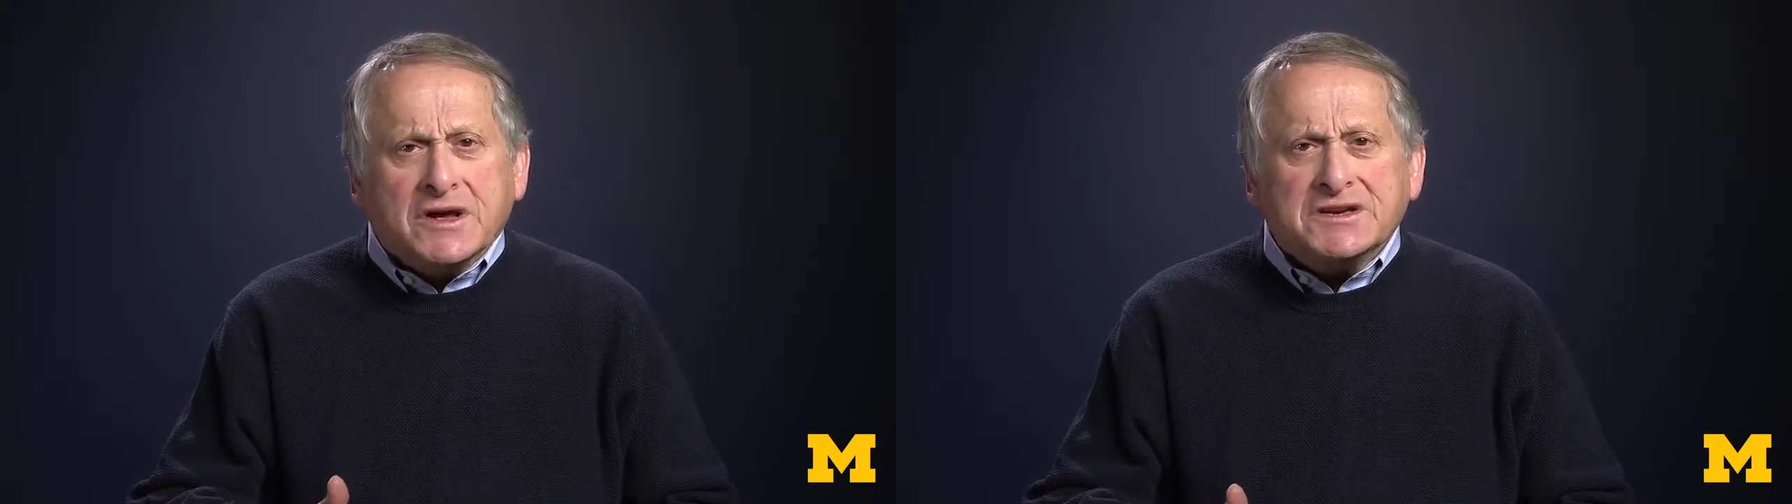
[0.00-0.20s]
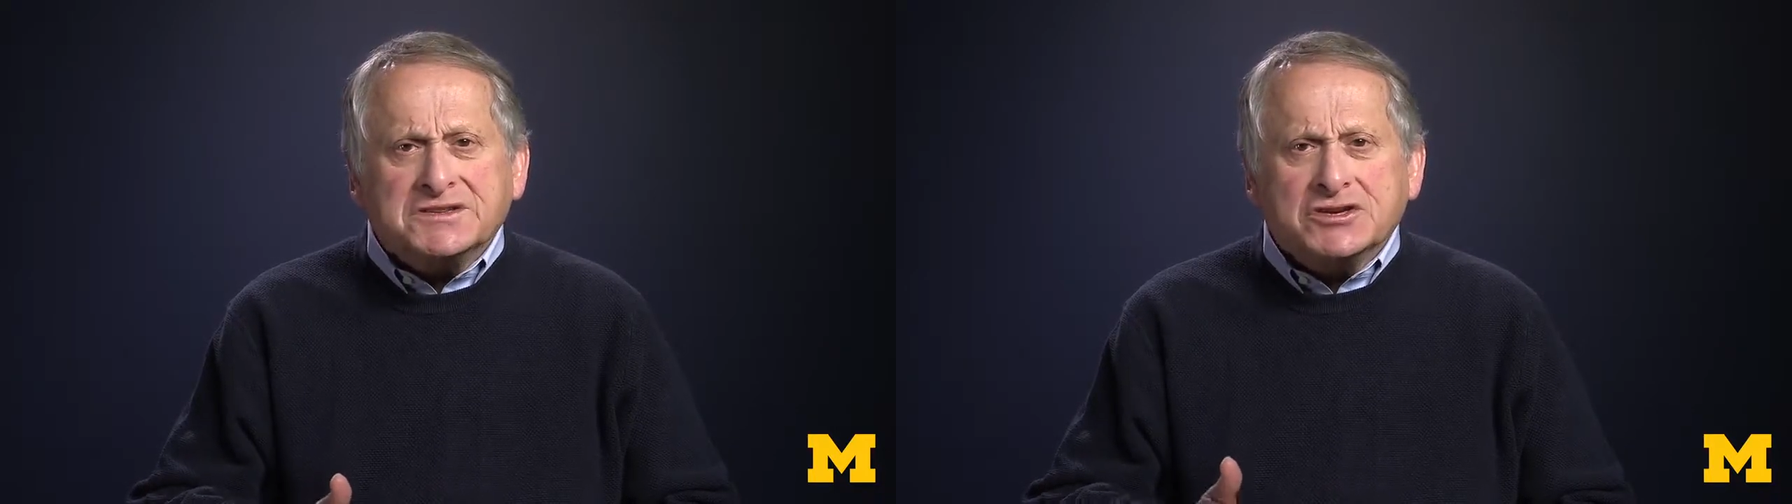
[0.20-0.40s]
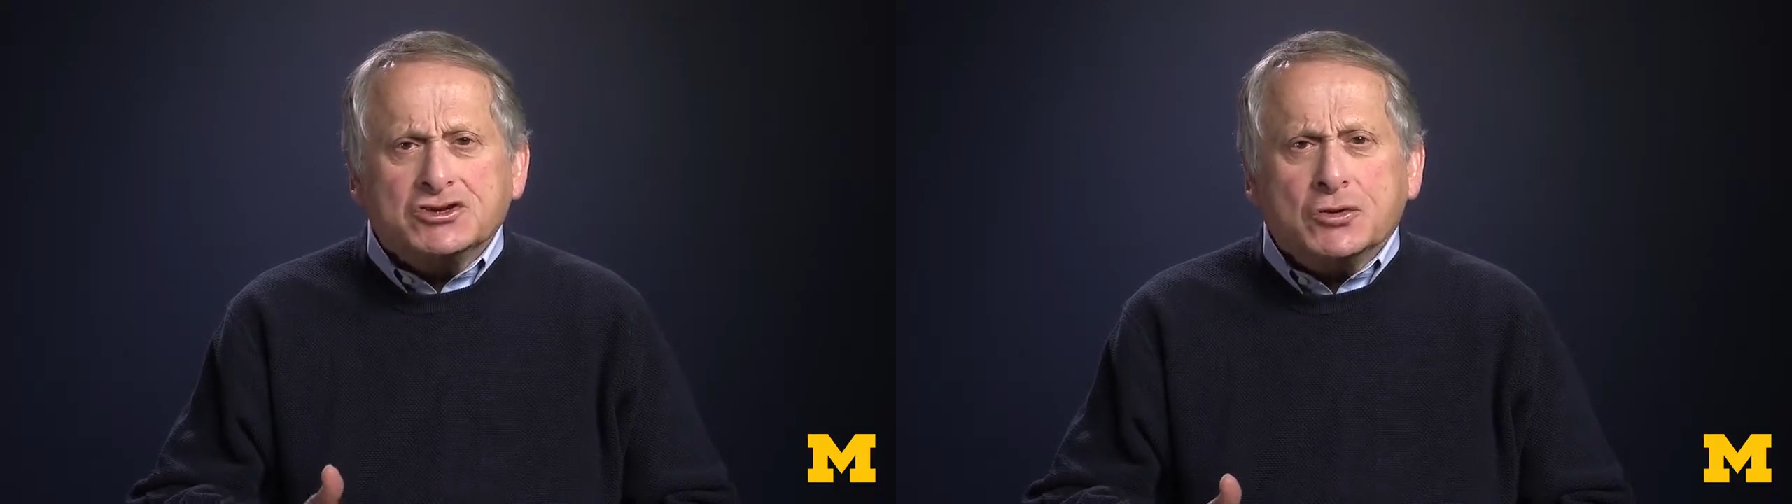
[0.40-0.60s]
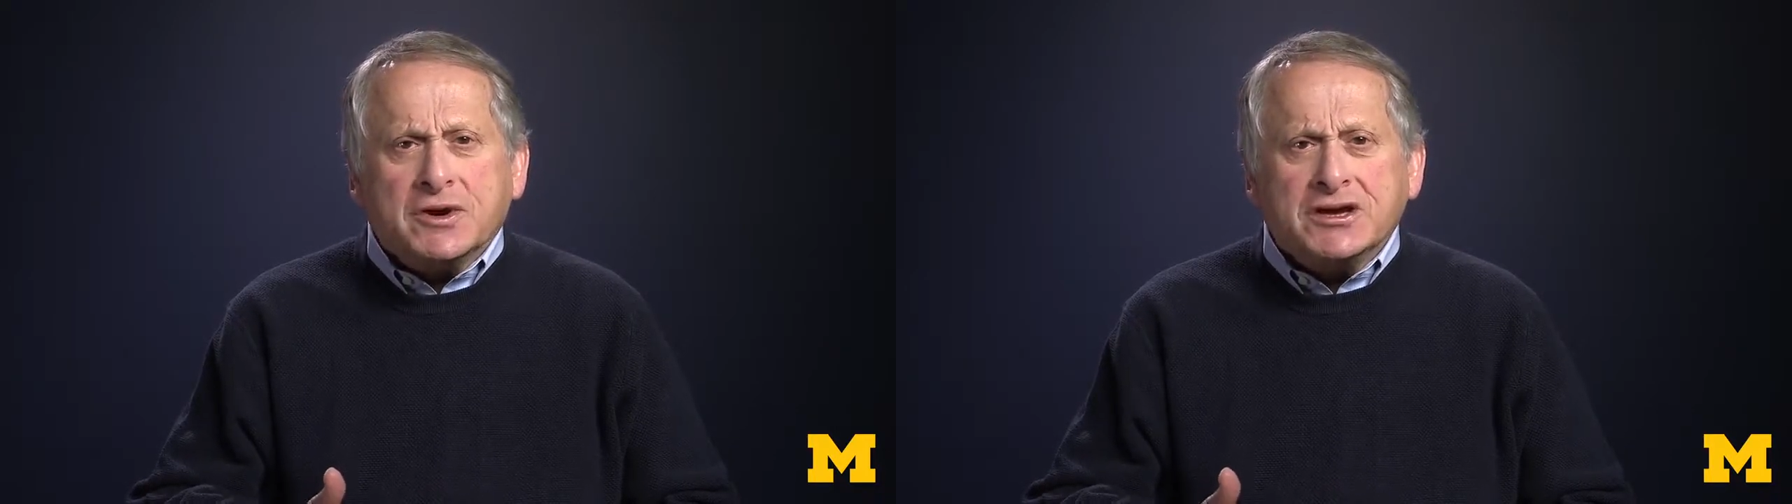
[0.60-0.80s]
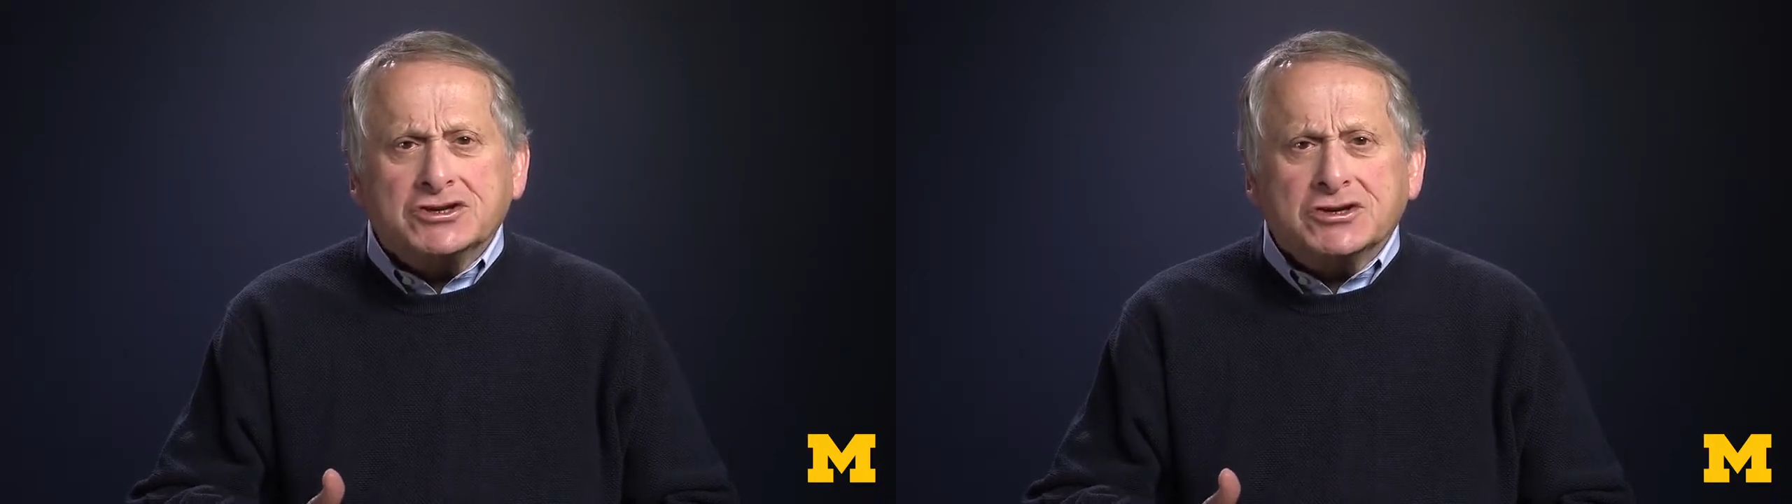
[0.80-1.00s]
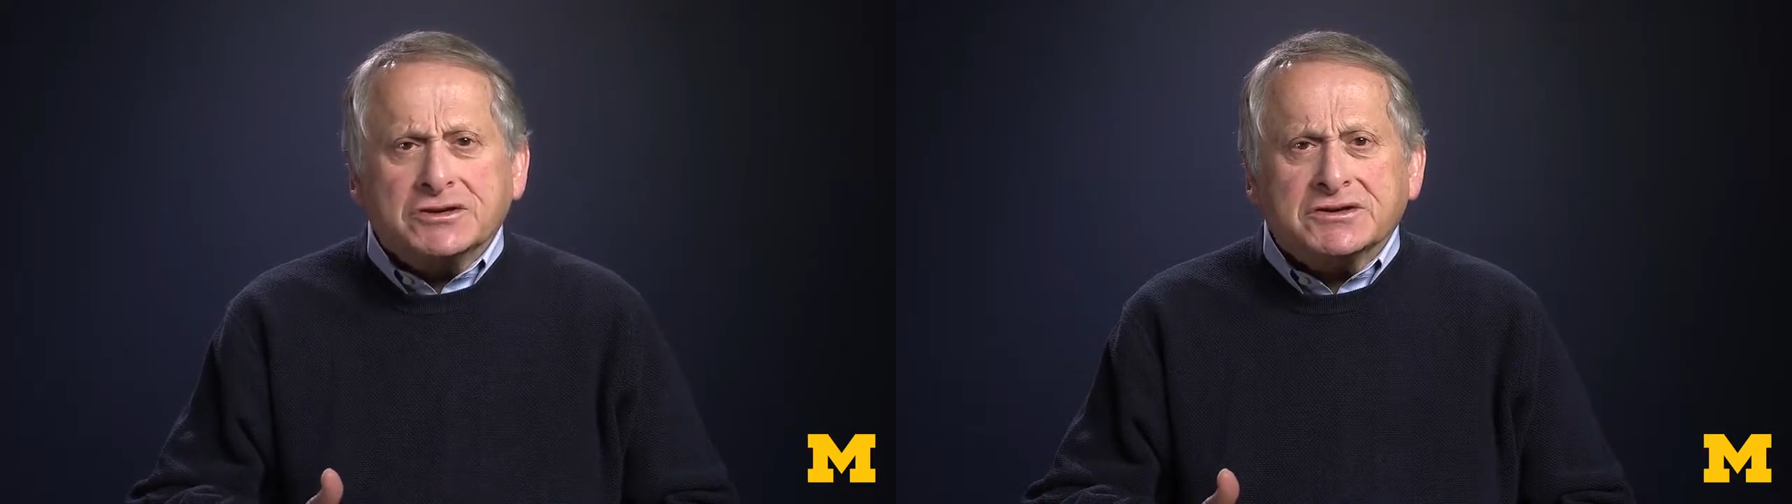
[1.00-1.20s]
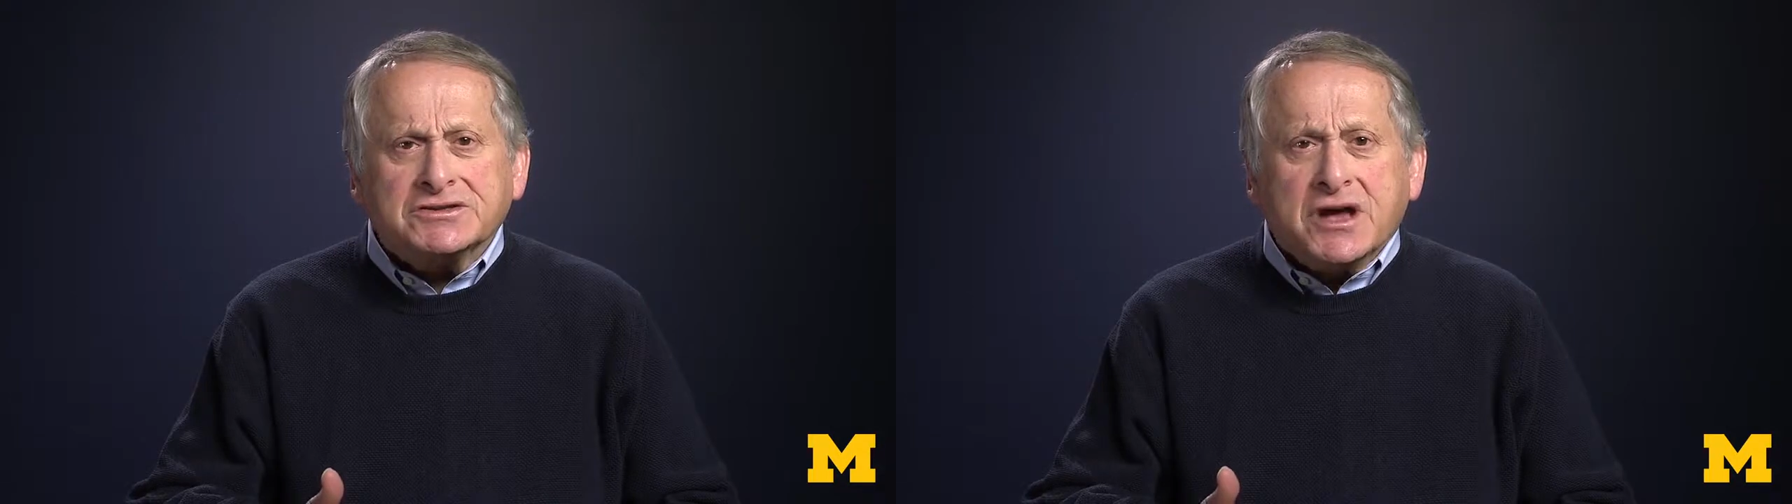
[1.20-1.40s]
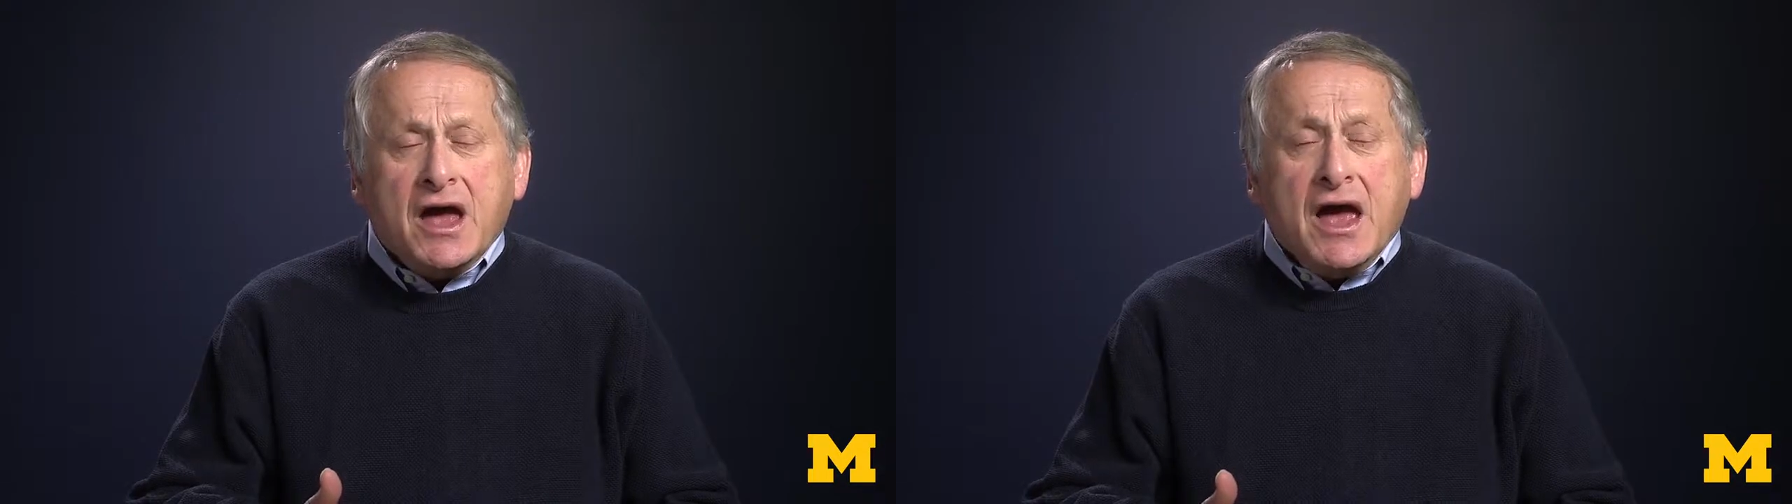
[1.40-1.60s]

situations,